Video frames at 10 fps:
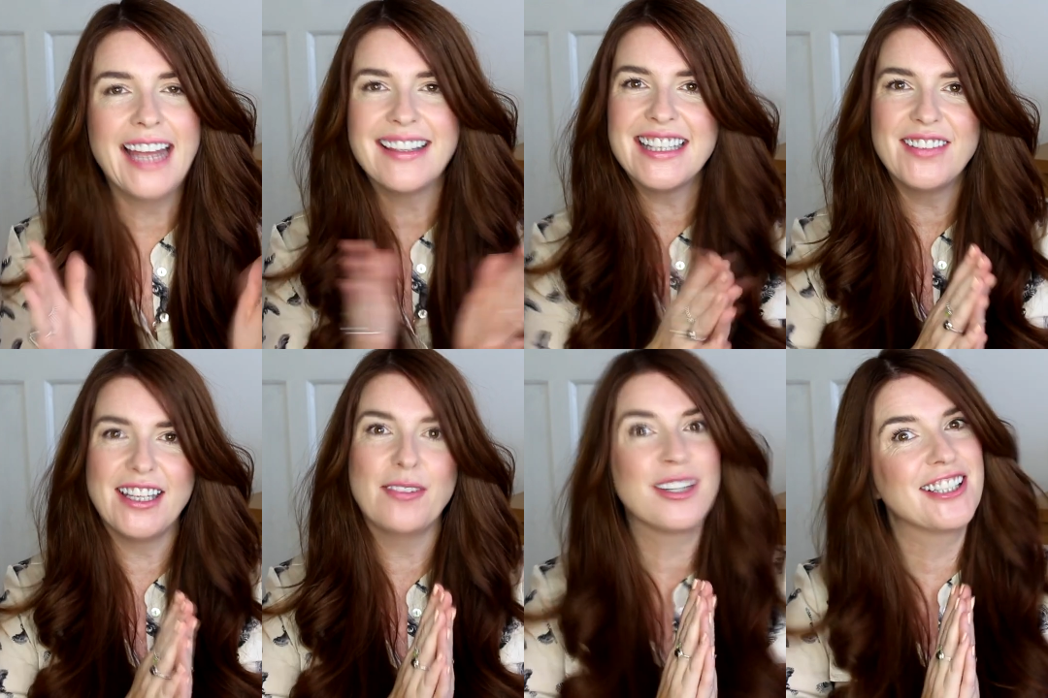In this
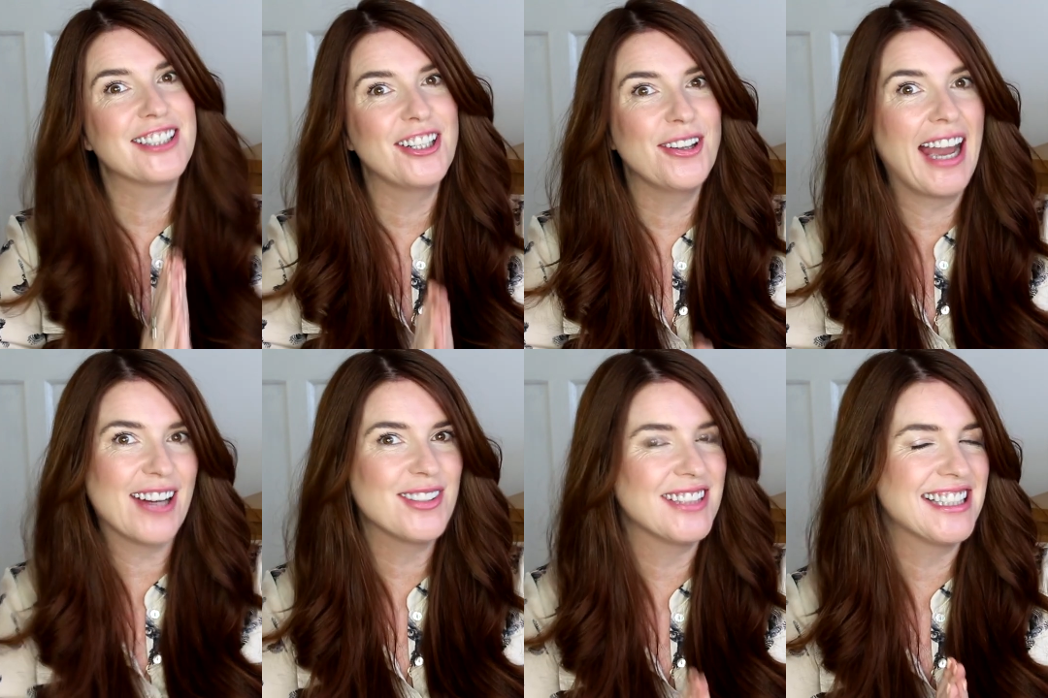video I'm going to show you
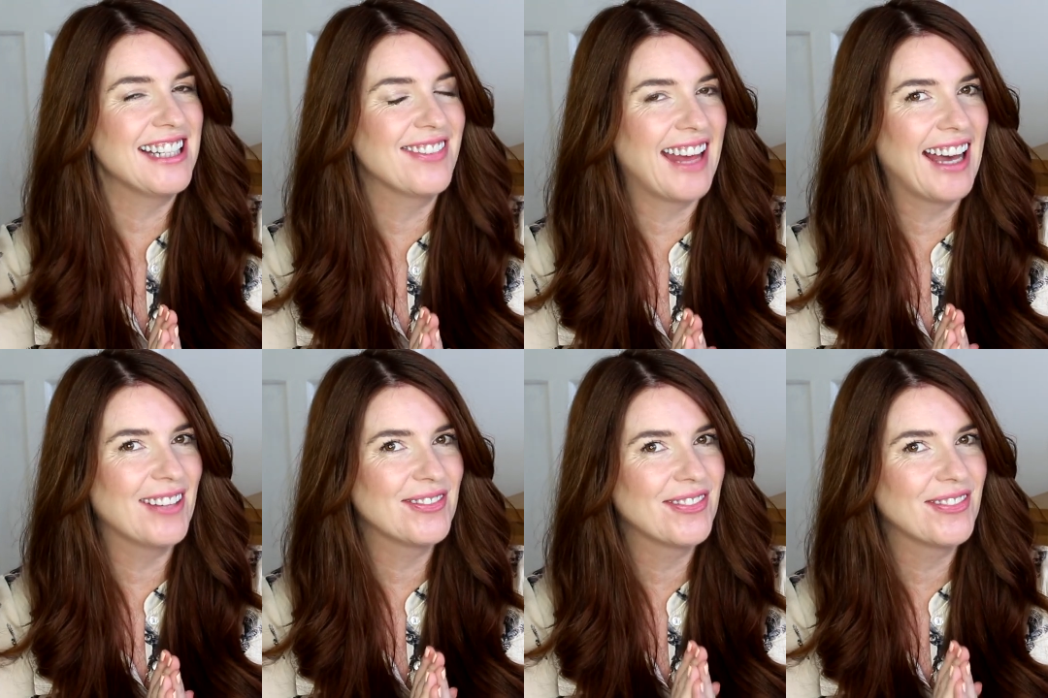how to achieve that.